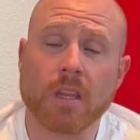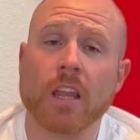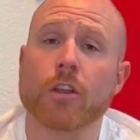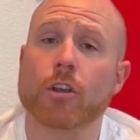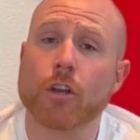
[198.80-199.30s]

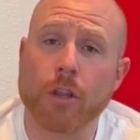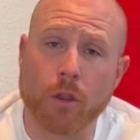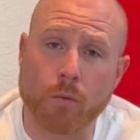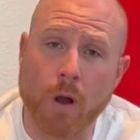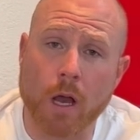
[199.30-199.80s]
They're good in
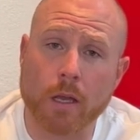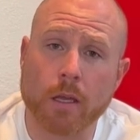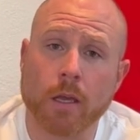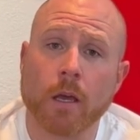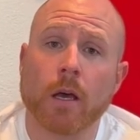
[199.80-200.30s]
the ruck.
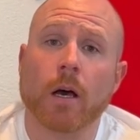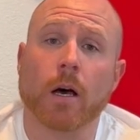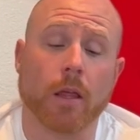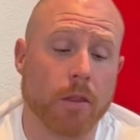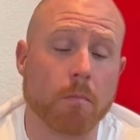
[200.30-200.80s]

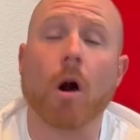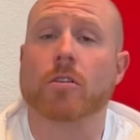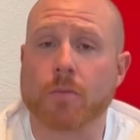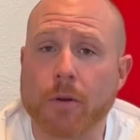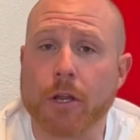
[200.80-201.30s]
Their
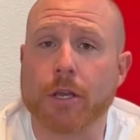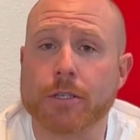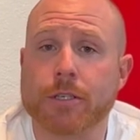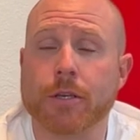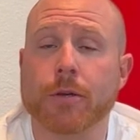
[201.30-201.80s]
mauls are pretty good
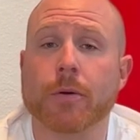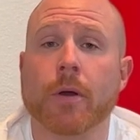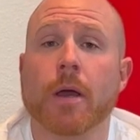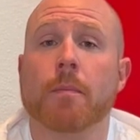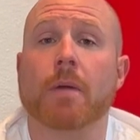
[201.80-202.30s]
too.
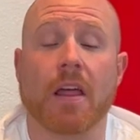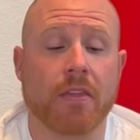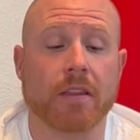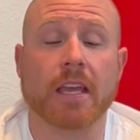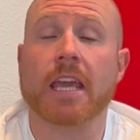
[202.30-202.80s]
But I
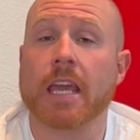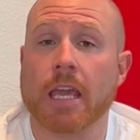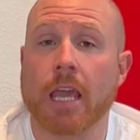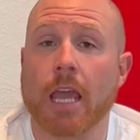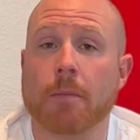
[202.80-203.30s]
think the
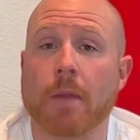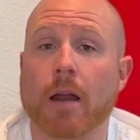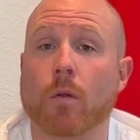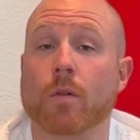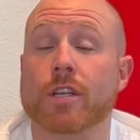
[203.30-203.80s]
kicking game, not
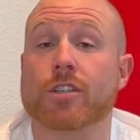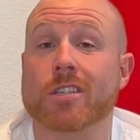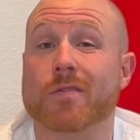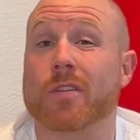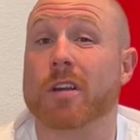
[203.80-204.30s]
only
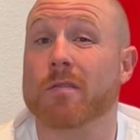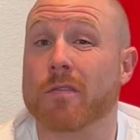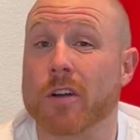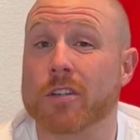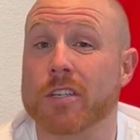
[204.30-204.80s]
just for
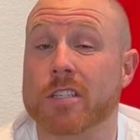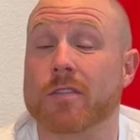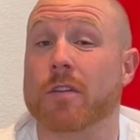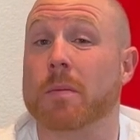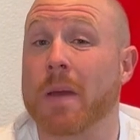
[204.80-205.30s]
conversions
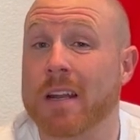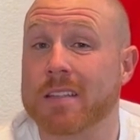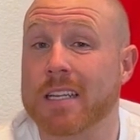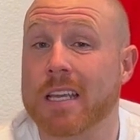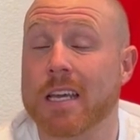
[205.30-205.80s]
for
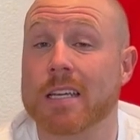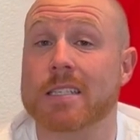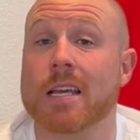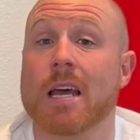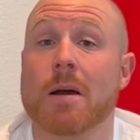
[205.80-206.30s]
penalty
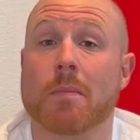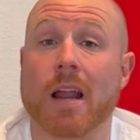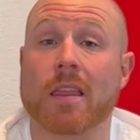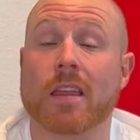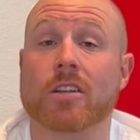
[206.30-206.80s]
kicks, but
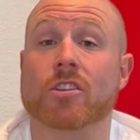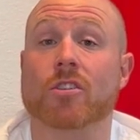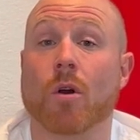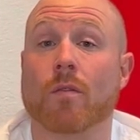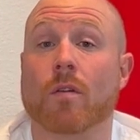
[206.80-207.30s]
I think just
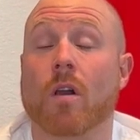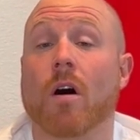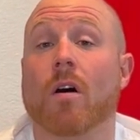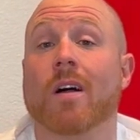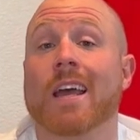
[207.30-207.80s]

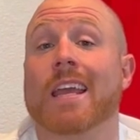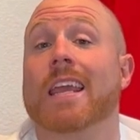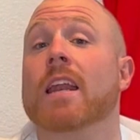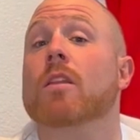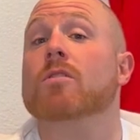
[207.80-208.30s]
overall
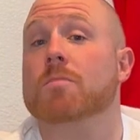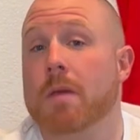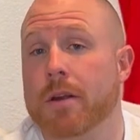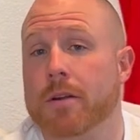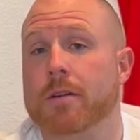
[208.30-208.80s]
getting those
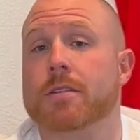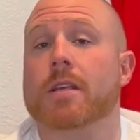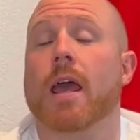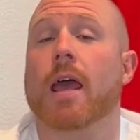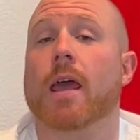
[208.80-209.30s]
meters
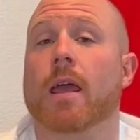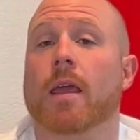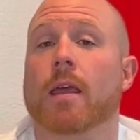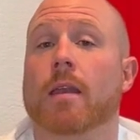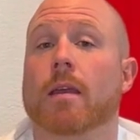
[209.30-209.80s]

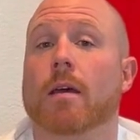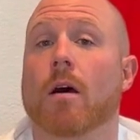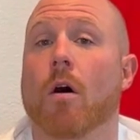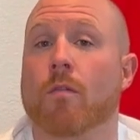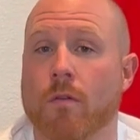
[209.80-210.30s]
and
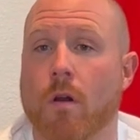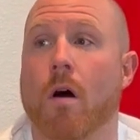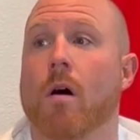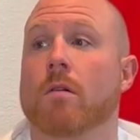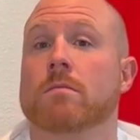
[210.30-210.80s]

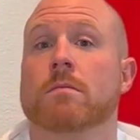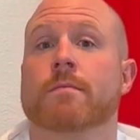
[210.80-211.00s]
overall